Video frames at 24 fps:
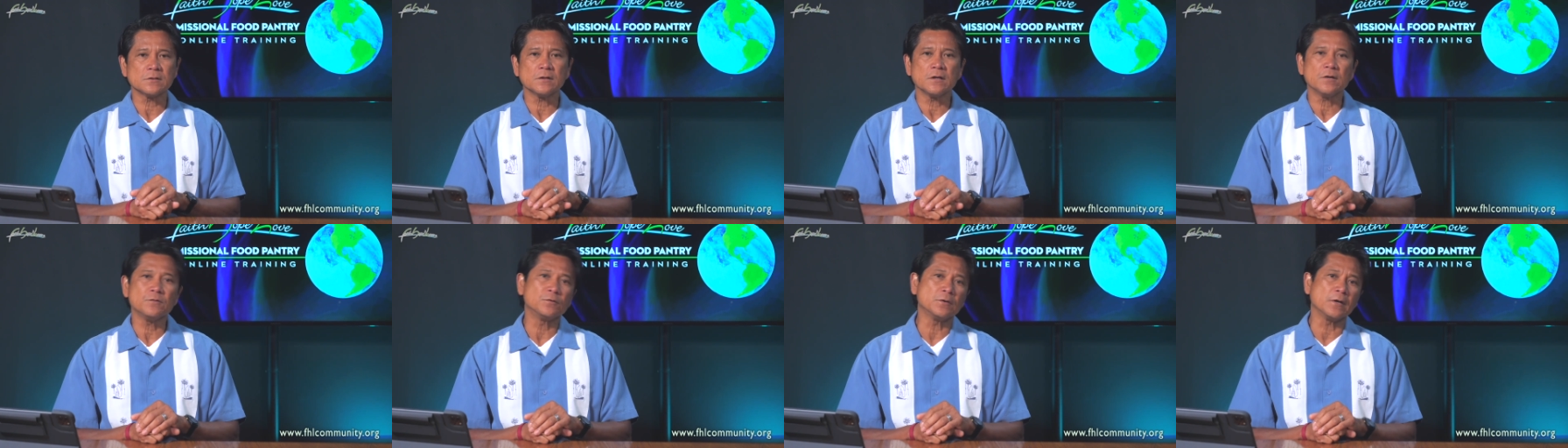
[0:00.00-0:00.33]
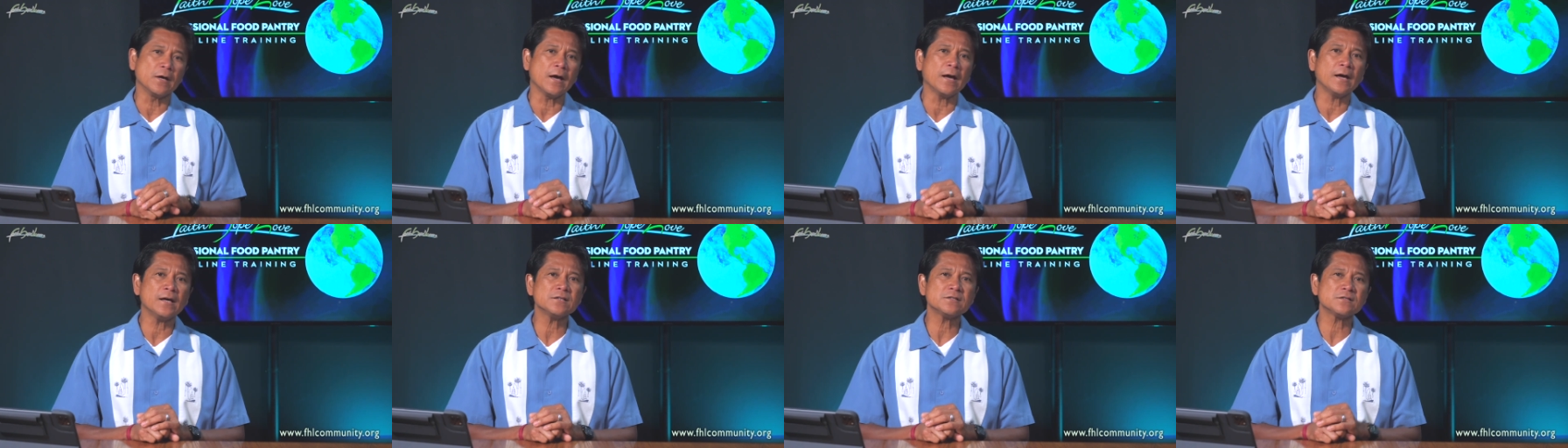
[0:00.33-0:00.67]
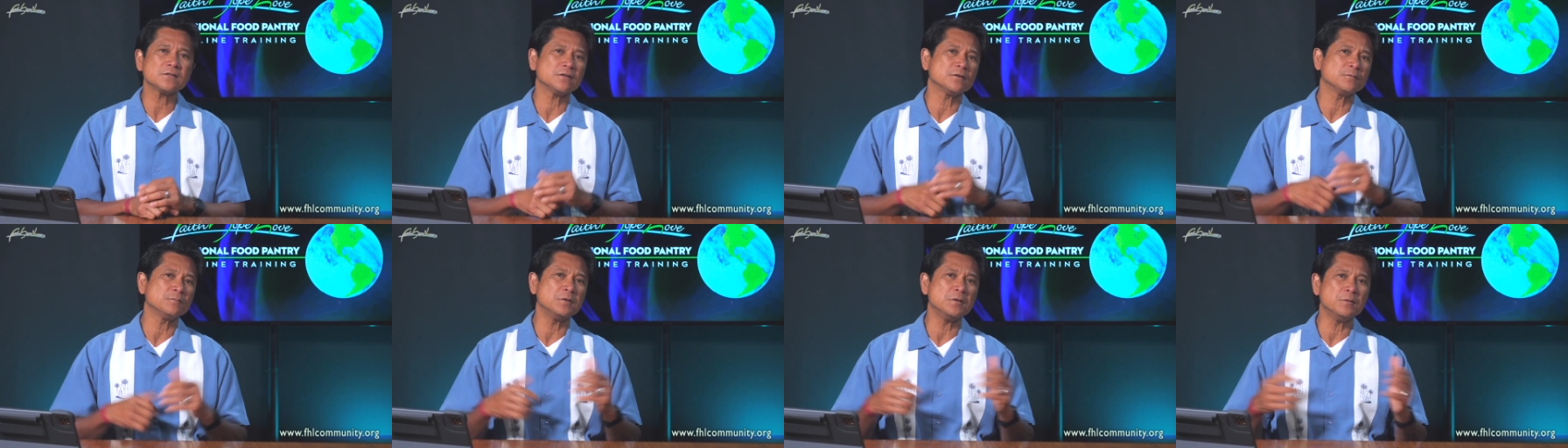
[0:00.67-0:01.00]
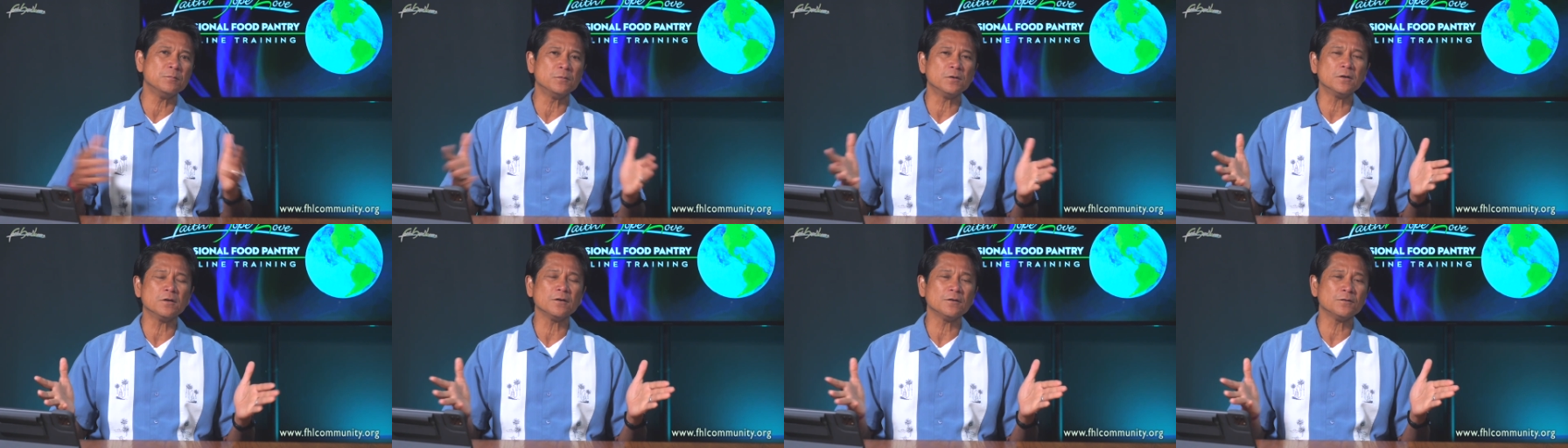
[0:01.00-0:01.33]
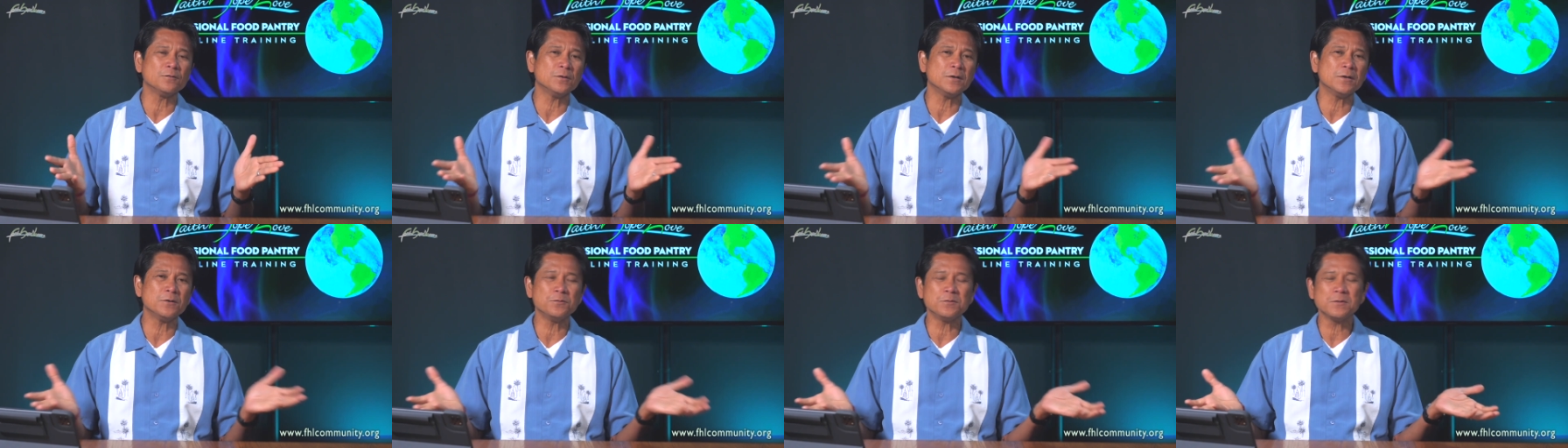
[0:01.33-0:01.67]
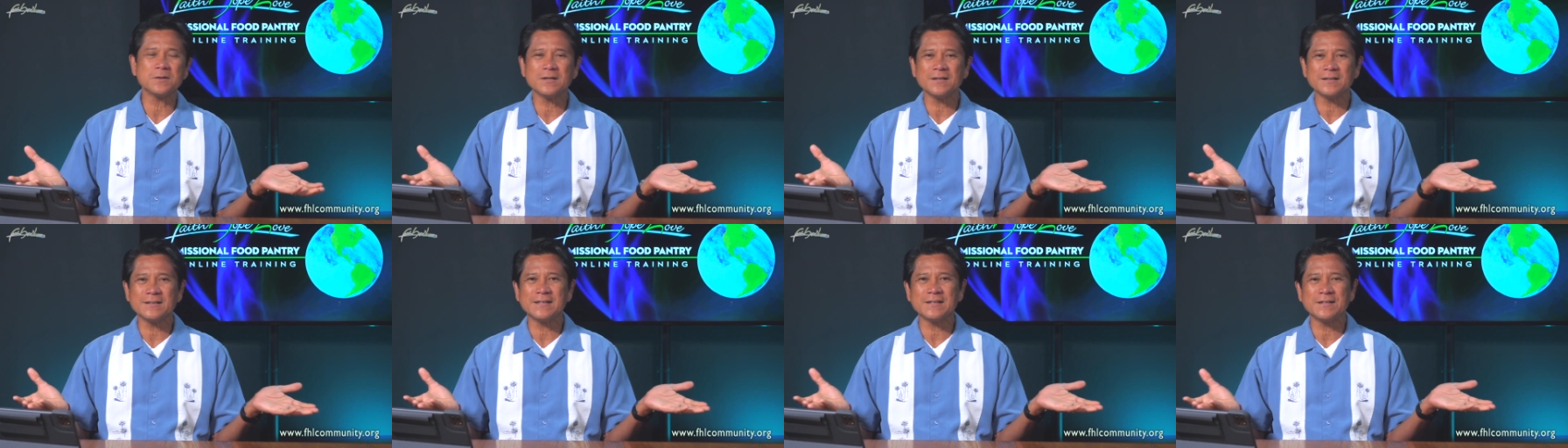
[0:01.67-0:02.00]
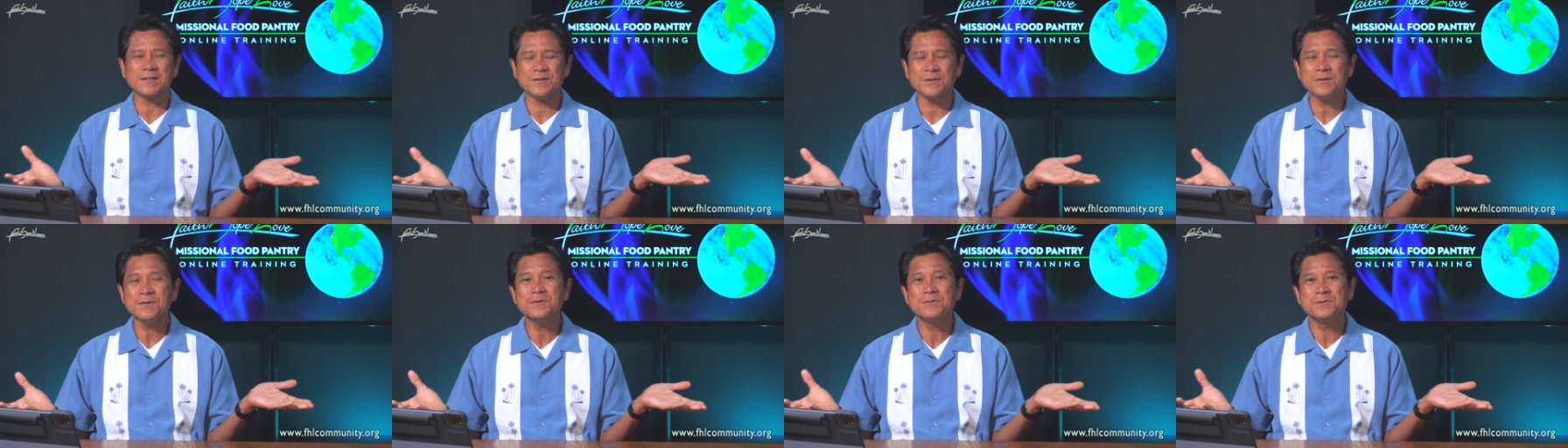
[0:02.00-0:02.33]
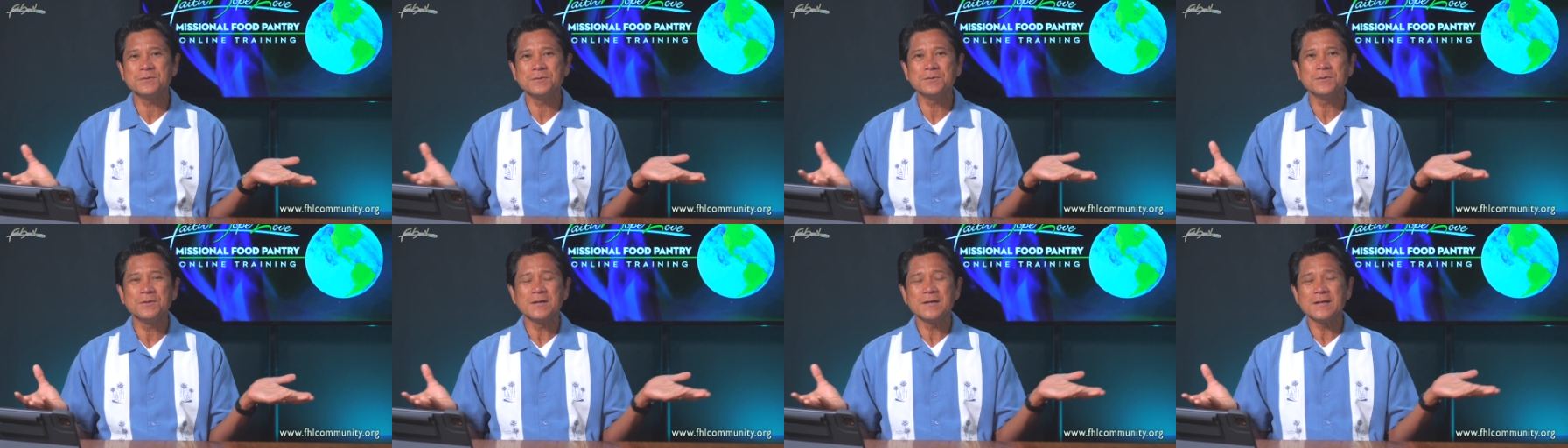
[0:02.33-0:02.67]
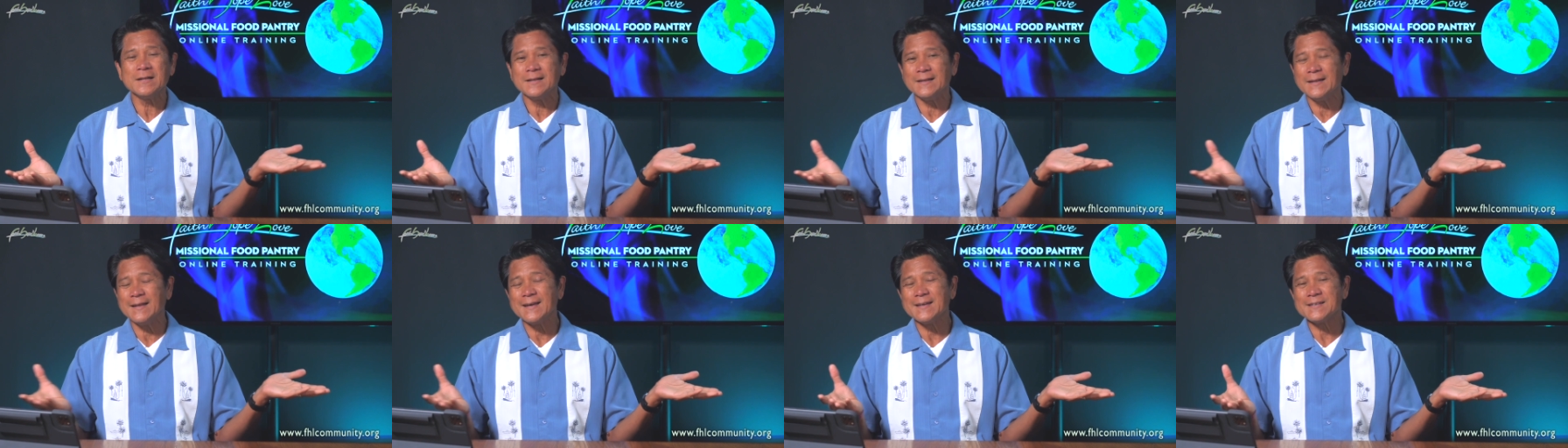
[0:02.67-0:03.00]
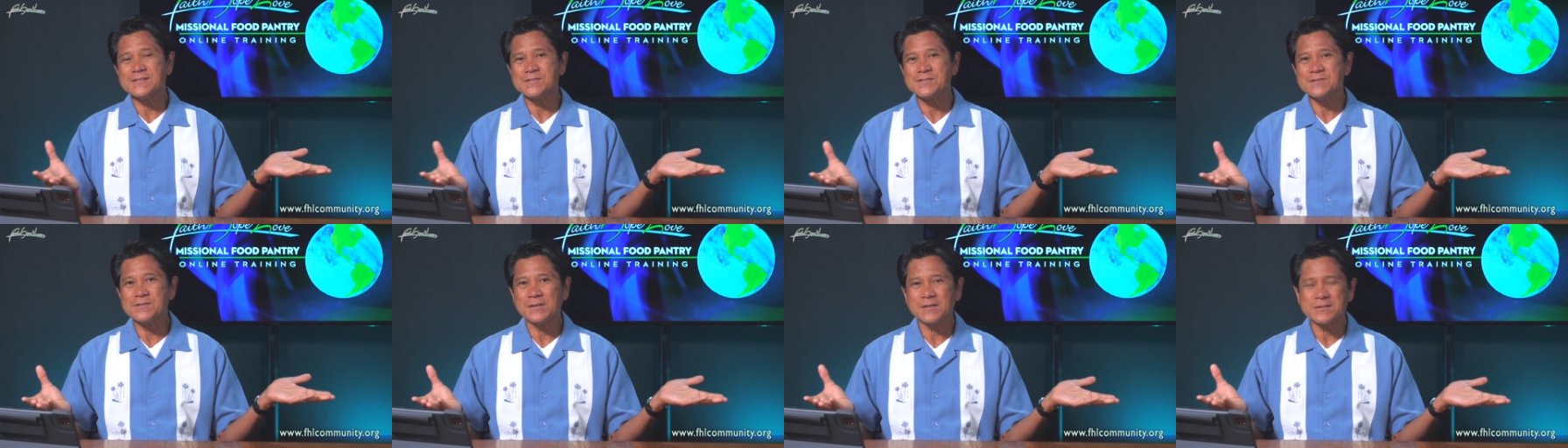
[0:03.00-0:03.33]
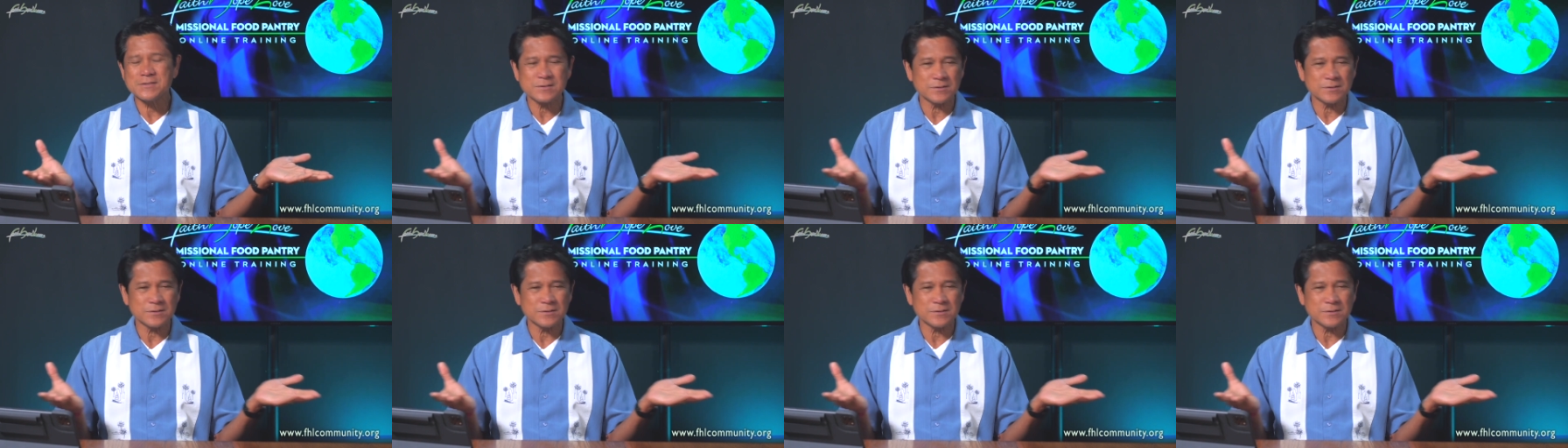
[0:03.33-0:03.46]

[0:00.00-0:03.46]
and they were asking me, Merlin, what are we going to do next year?